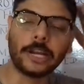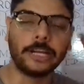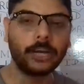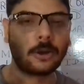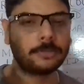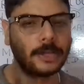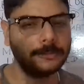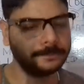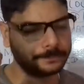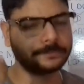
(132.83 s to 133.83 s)
in terms of
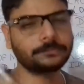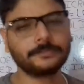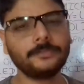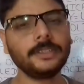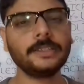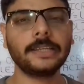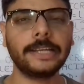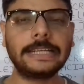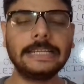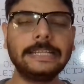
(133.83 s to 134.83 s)

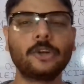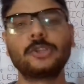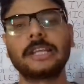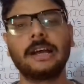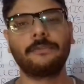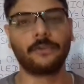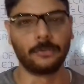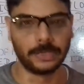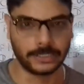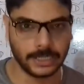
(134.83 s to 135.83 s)
the idli dosa
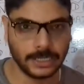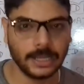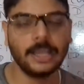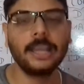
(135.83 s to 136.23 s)
formation